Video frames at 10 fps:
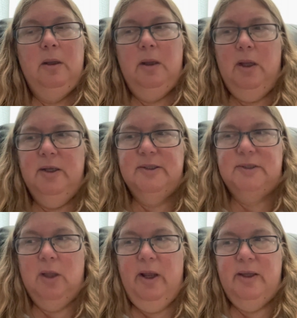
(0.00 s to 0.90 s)
is
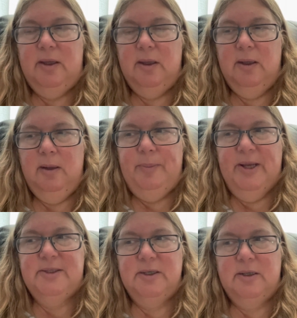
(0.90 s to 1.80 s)
like,
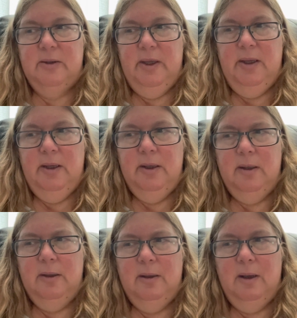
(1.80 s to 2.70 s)
basically,
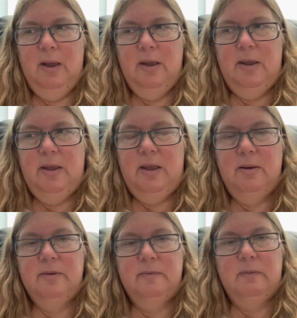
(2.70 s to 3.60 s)

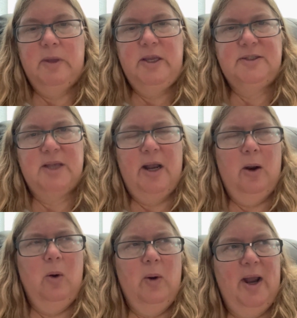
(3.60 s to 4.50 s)
he said,
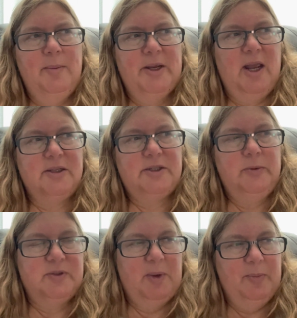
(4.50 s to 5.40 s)
Hattie McCaskey
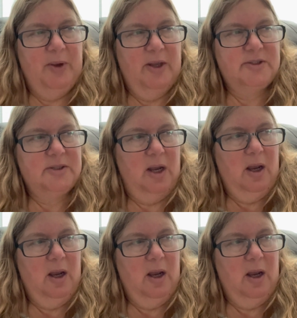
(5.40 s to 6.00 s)
was my best,